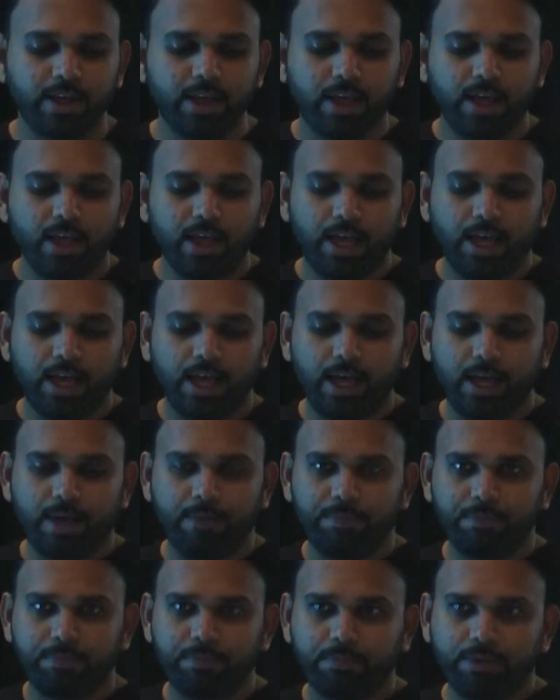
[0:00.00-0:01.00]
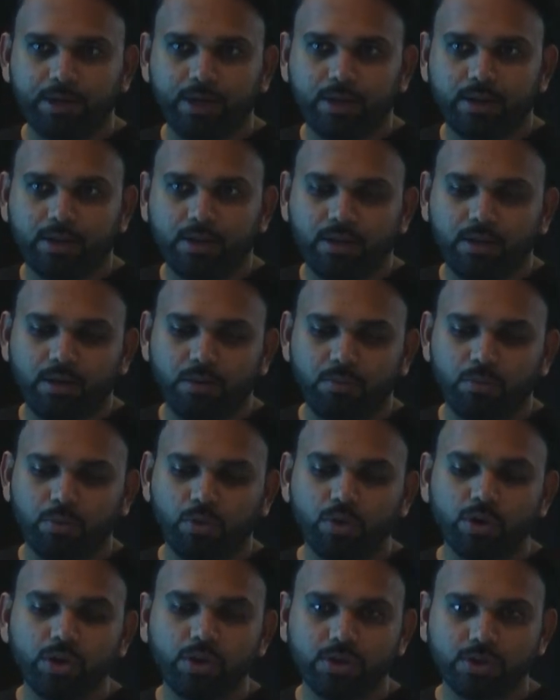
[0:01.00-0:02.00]
but
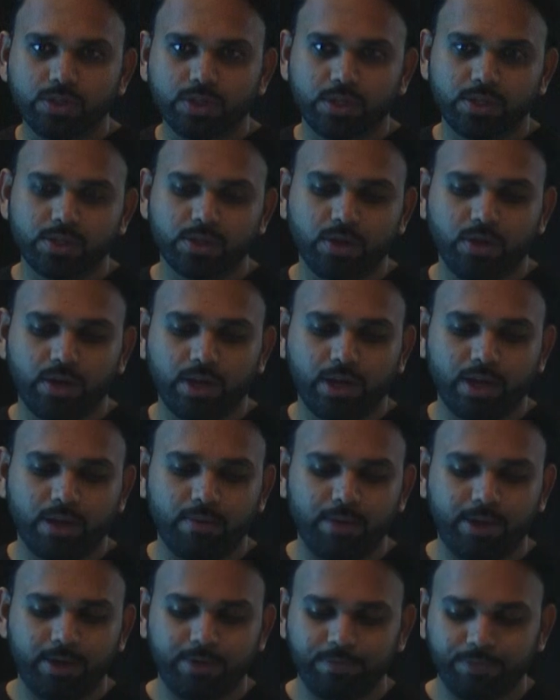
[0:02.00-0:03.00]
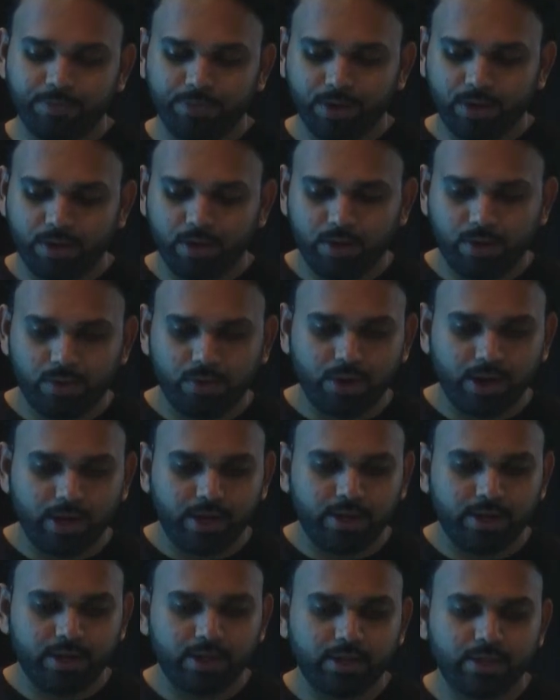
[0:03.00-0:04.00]
more use cases are gonna come in, right?